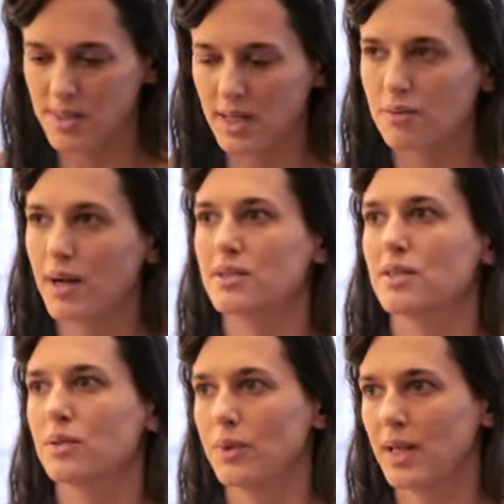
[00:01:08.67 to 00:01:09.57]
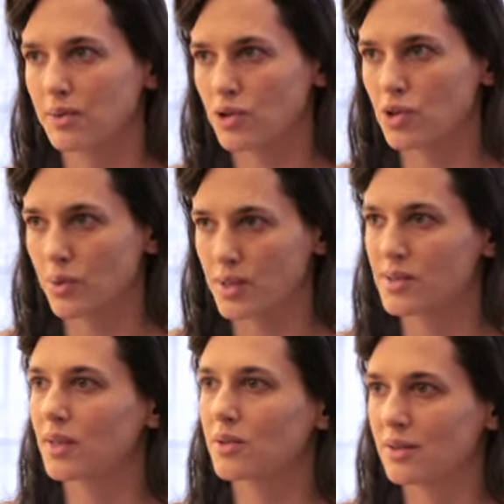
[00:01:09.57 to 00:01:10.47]
directed without
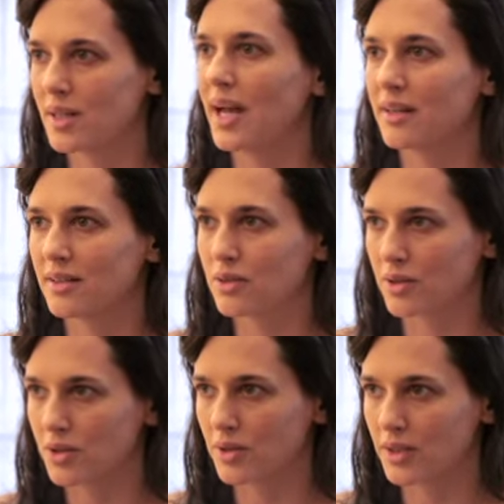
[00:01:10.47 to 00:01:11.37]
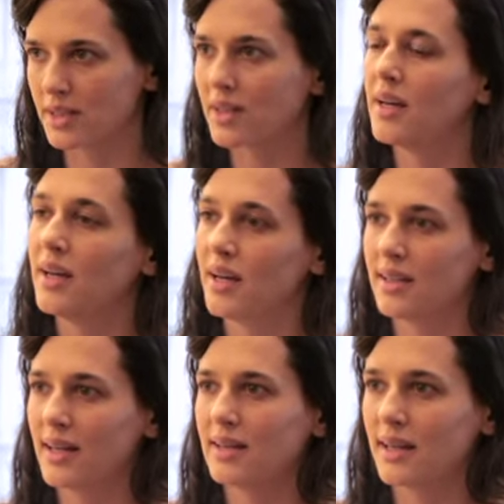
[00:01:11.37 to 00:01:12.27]
choice? I couldn't edit or curate. And
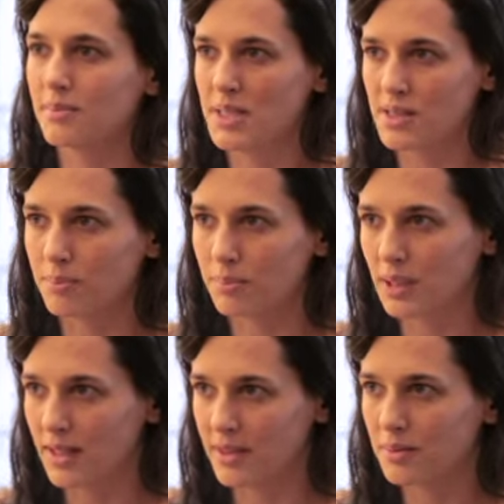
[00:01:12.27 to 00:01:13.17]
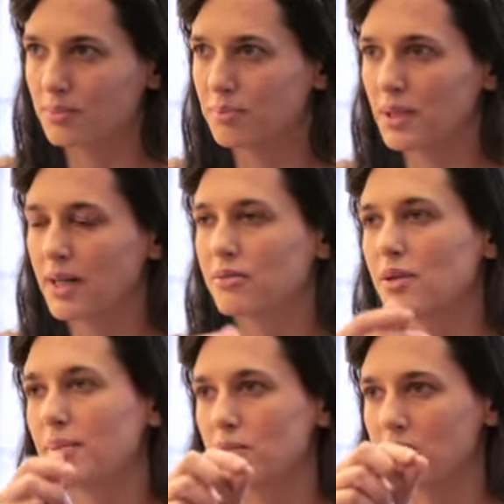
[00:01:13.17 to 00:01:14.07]
that led me to blood, blood
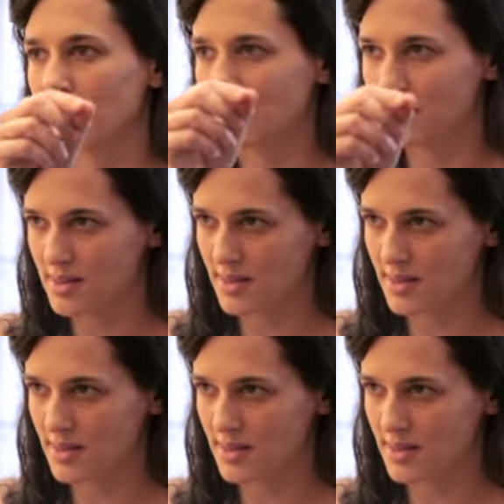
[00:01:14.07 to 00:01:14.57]
representing this